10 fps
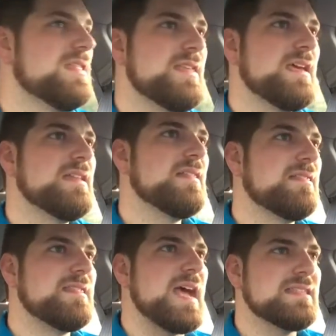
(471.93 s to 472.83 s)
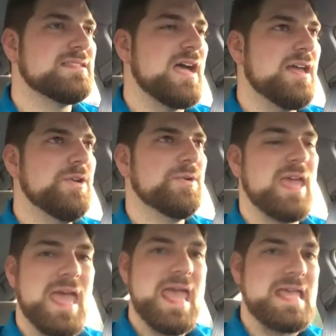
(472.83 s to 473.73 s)
then that's not
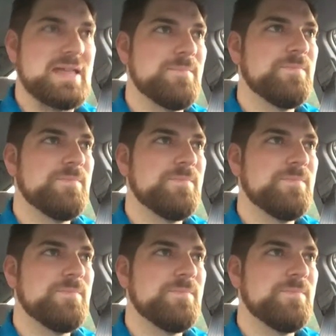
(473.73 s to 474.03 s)
okay.